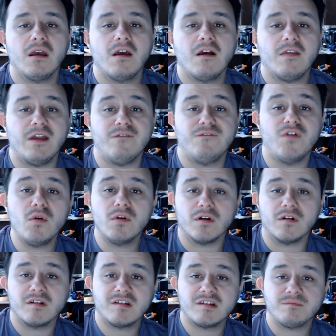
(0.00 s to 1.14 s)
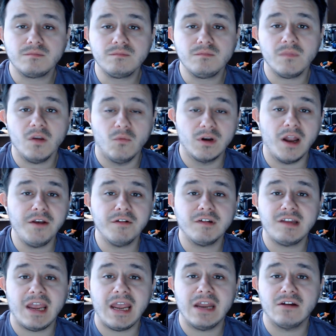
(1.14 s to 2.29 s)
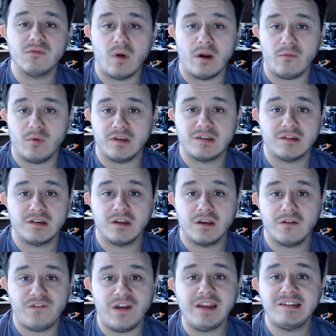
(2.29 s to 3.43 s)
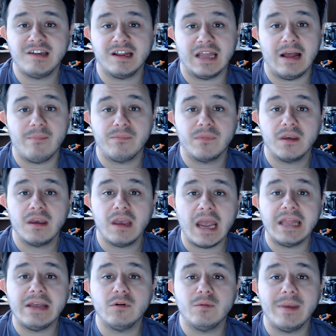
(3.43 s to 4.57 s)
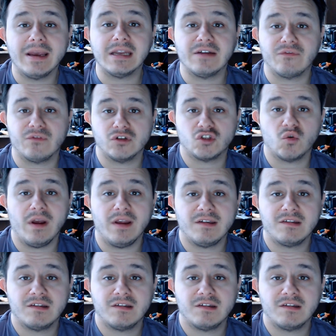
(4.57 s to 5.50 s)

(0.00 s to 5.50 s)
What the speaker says: That voters would understand what was facing them, and they would make a different choice.